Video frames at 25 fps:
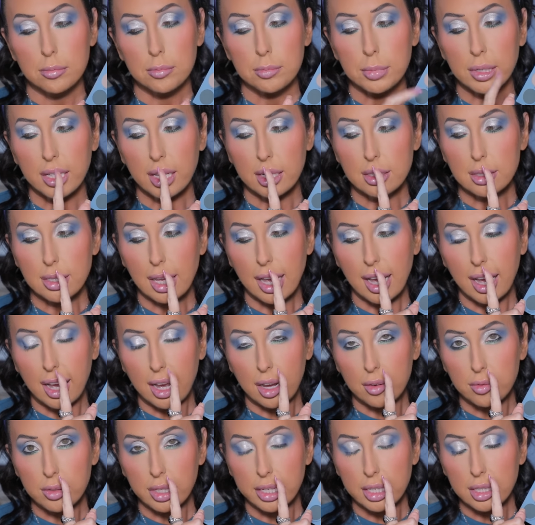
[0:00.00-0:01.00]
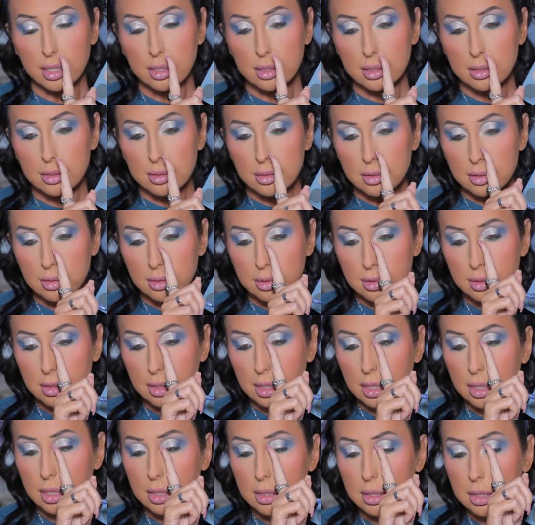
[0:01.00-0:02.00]
because I have like
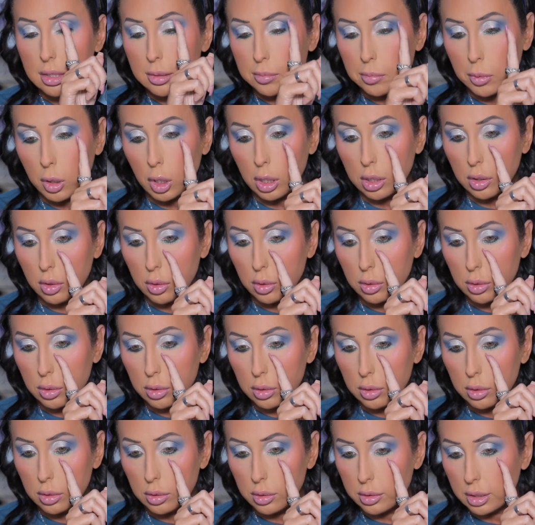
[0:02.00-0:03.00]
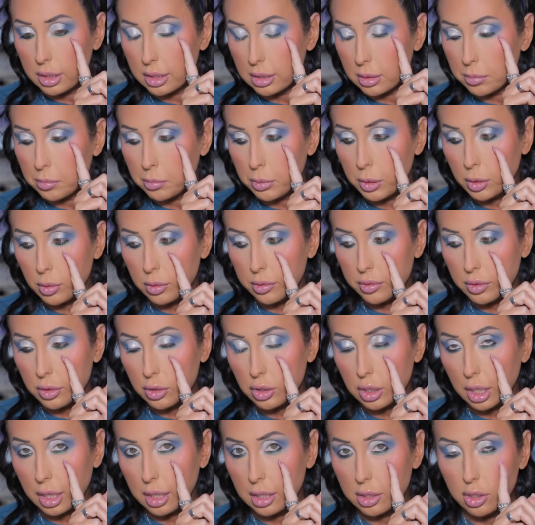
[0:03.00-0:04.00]
the sparkle, this beautiful
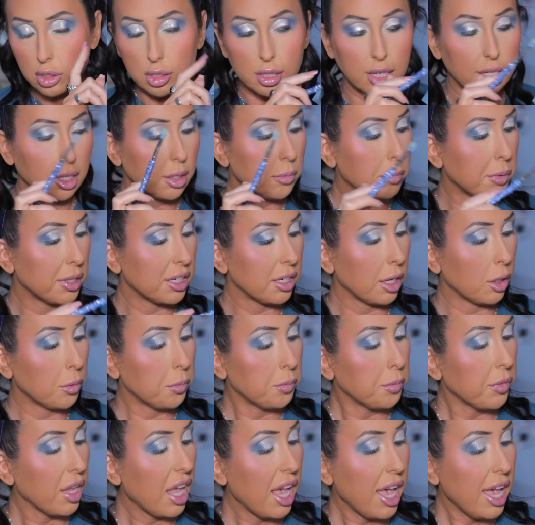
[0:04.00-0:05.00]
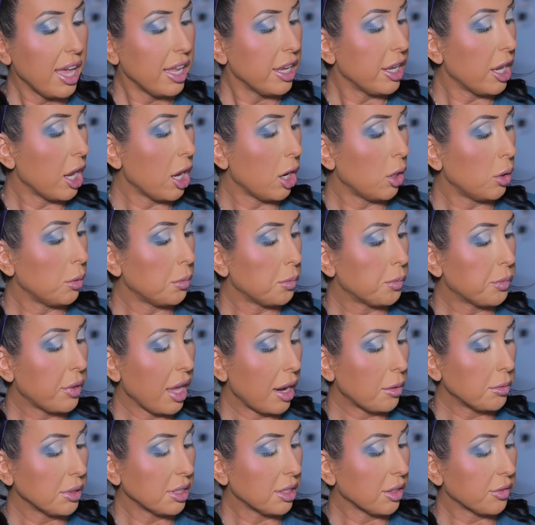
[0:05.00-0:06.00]
shade underneath, but no,
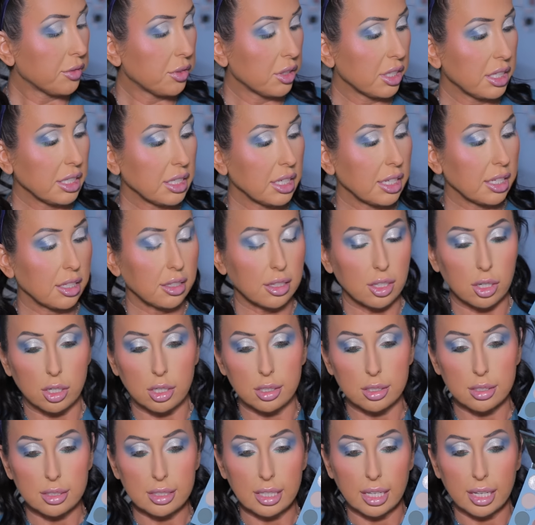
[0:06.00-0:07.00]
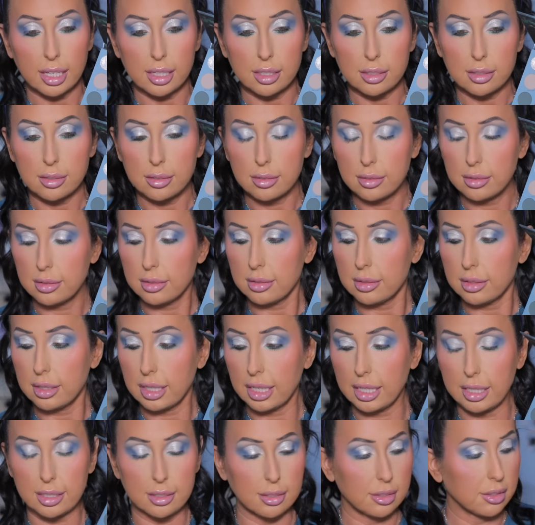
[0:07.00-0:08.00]
that was a fleeting thought that
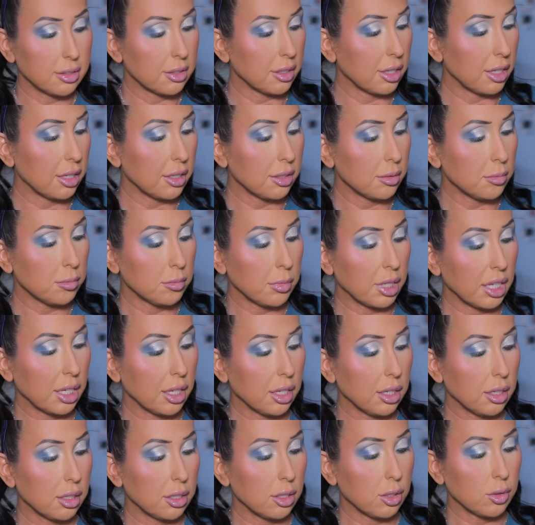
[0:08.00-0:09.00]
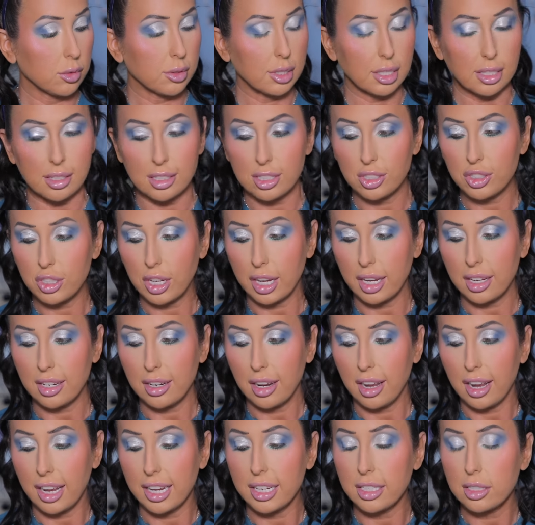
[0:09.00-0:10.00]
ends in me using the
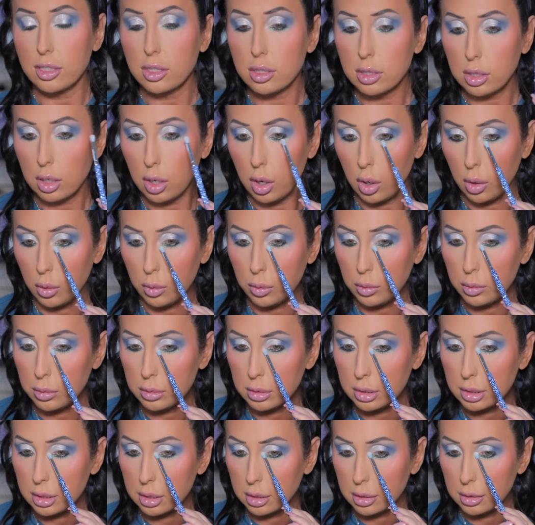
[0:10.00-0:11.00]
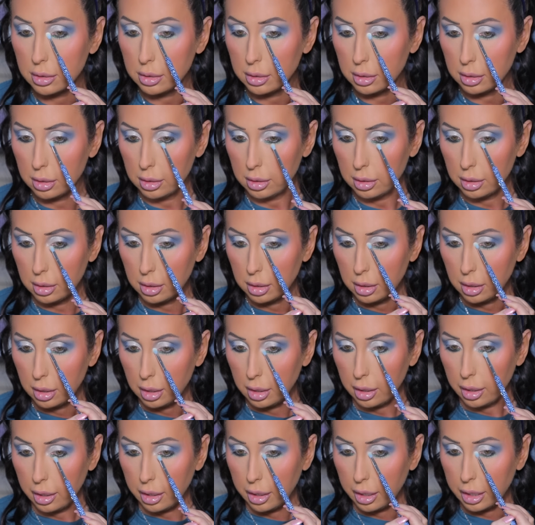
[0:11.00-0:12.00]
shade Ice Cold
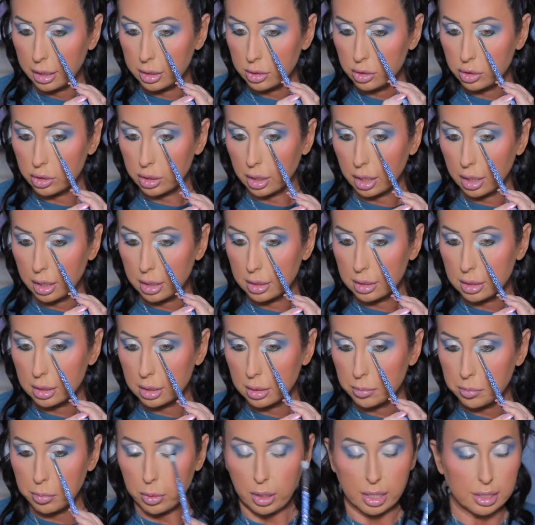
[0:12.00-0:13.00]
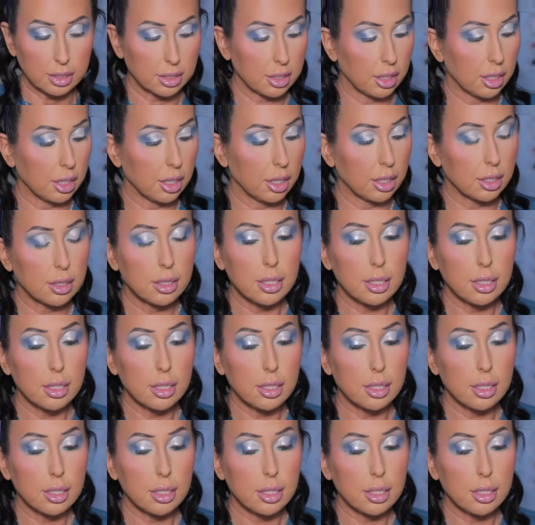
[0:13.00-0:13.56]
and just pressing a